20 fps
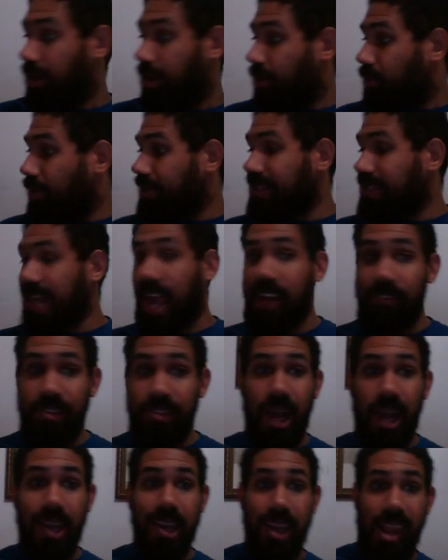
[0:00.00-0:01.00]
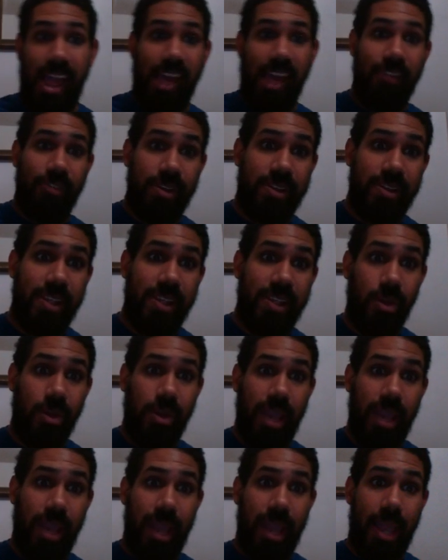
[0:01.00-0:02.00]
Which I've done in every single
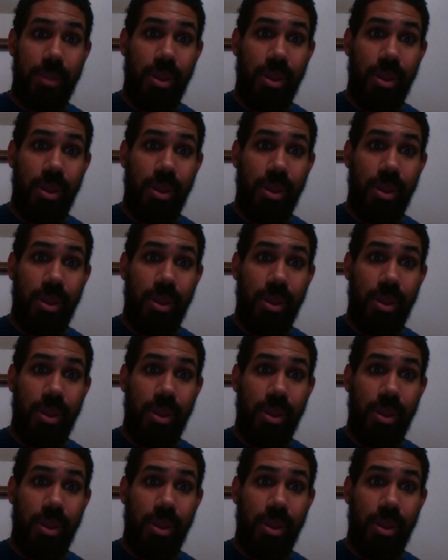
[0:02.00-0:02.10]
game.